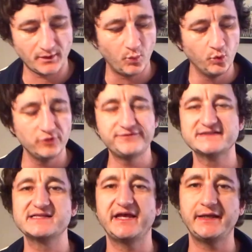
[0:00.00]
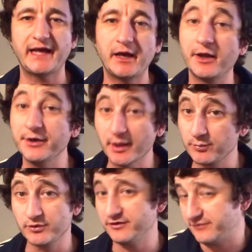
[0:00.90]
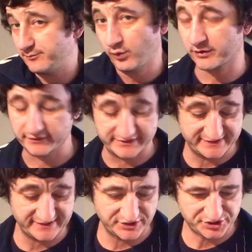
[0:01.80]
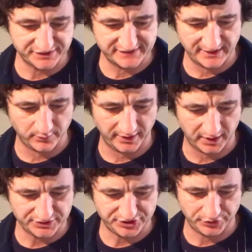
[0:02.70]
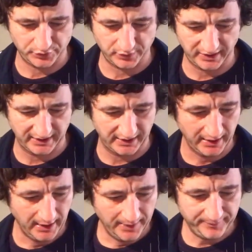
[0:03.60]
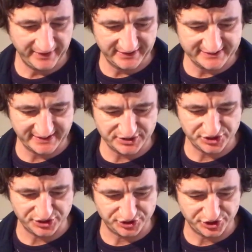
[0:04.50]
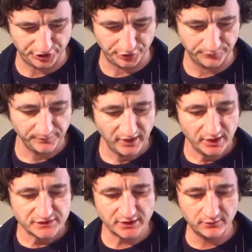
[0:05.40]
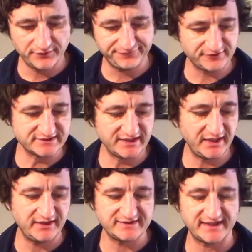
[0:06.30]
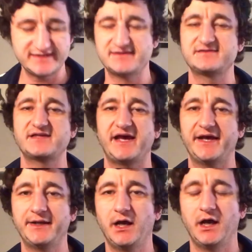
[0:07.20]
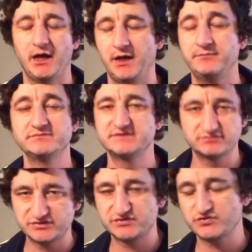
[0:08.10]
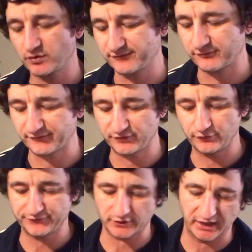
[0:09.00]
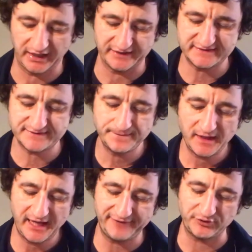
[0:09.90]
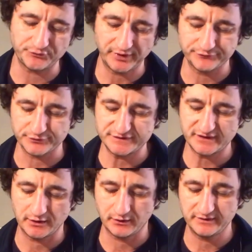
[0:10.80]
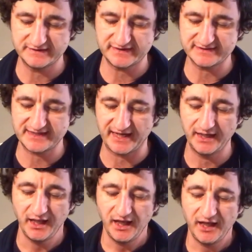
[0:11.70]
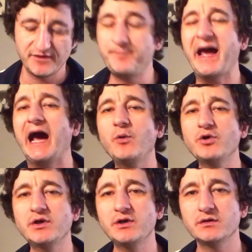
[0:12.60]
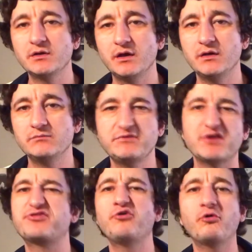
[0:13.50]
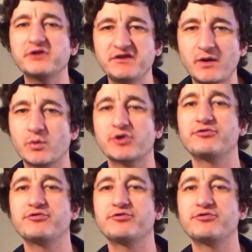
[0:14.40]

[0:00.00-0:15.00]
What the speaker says: Wolff is laying out a number of important distinctions that we ought to pay attention to. So the first thing he says is that, sort of a review for us, having read Rousseau, he says that the power, the authority that we're